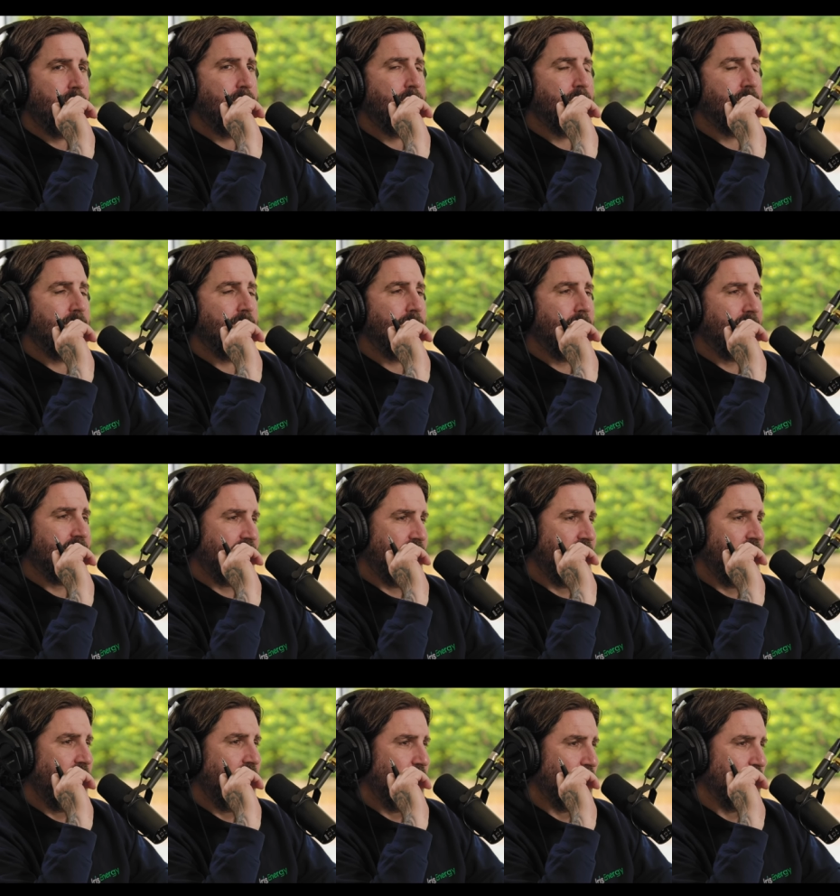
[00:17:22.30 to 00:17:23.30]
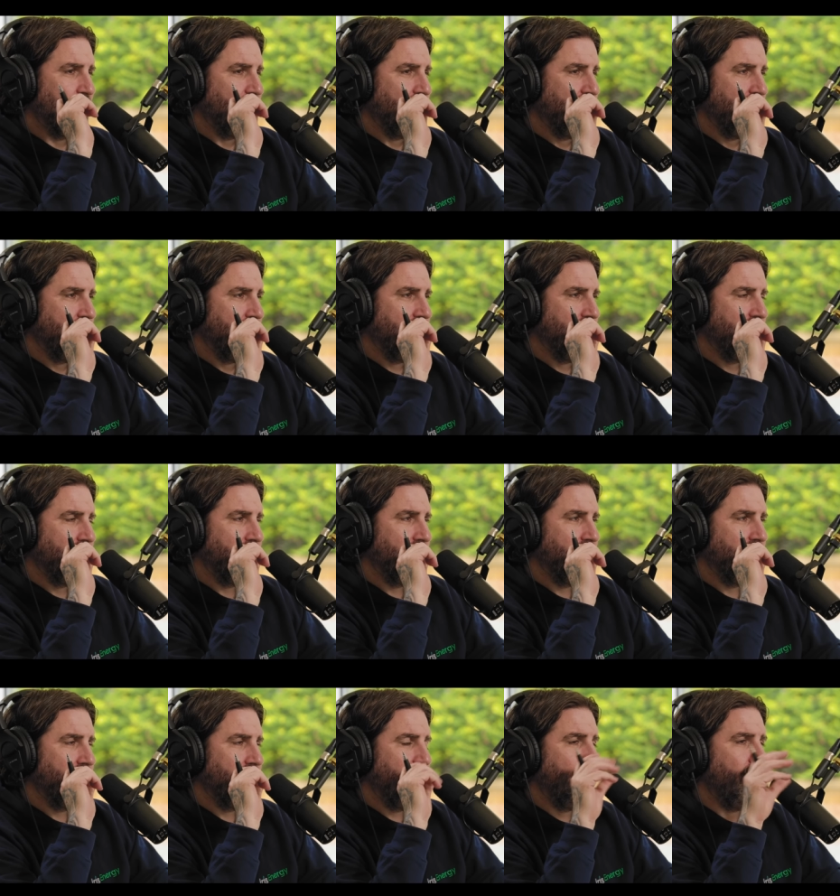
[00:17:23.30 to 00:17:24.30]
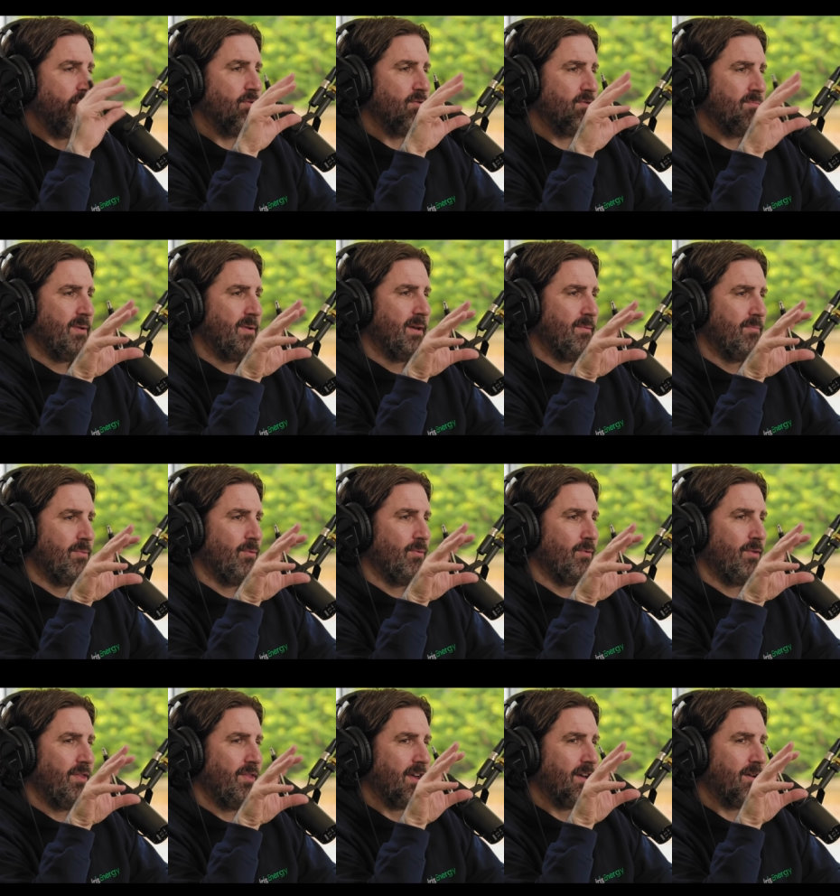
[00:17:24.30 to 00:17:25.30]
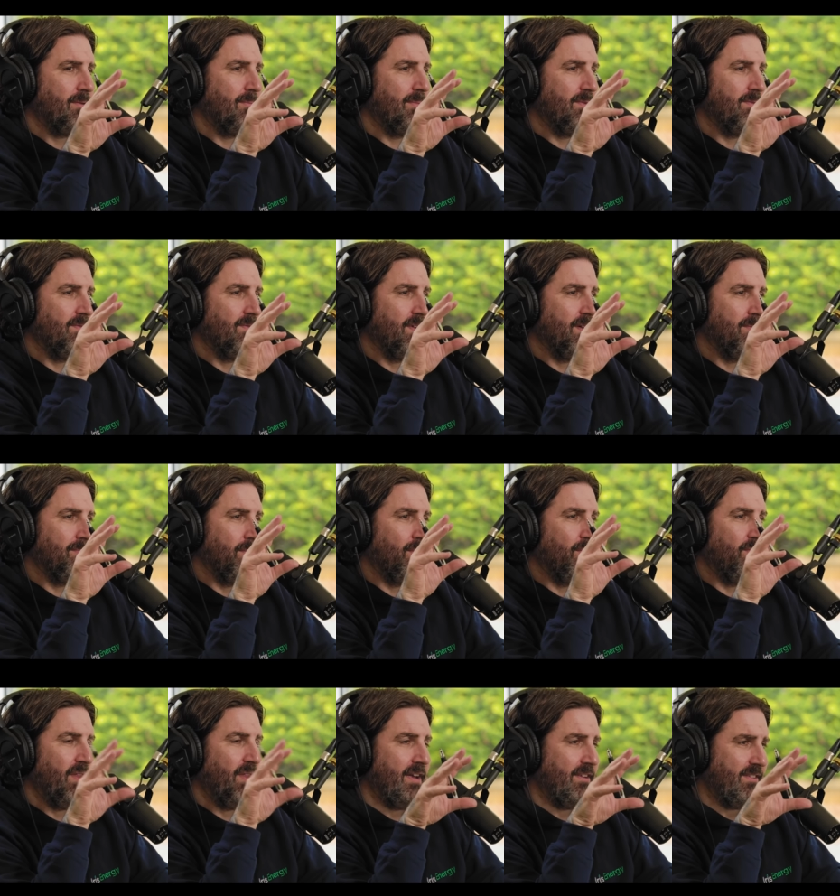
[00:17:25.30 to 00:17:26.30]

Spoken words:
But he must know that those people think of him of that.